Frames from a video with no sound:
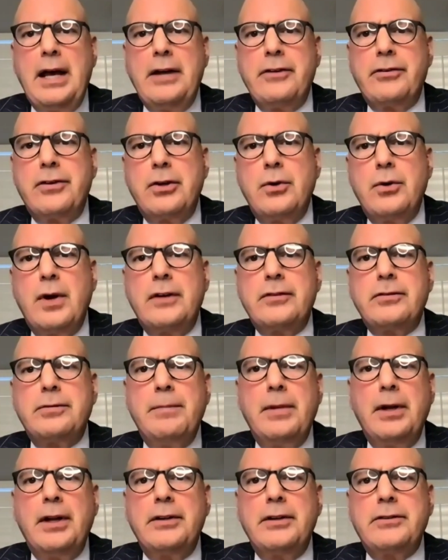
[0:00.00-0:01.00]
as the US
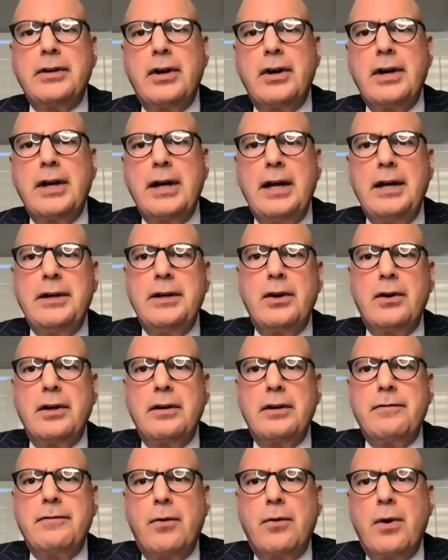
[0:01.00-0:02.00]
military and
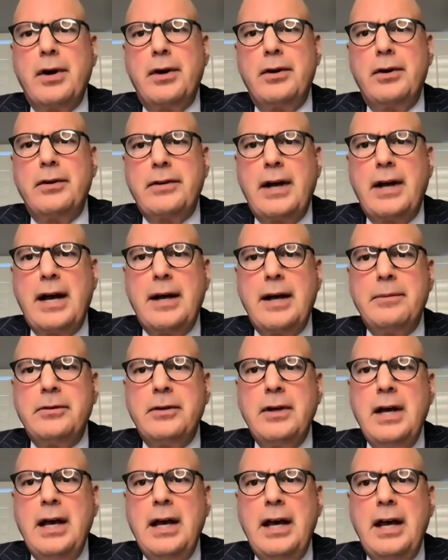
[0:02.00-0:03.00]
nearly 400
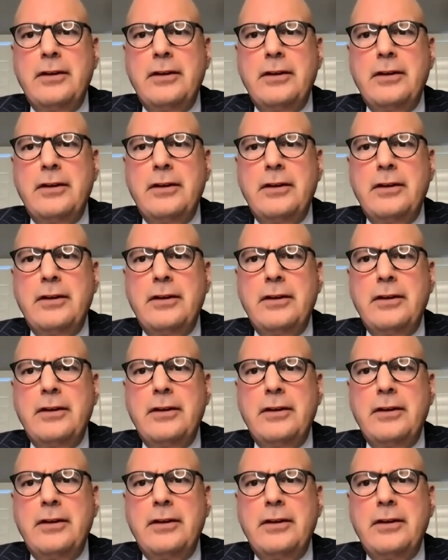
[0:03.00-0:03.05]
times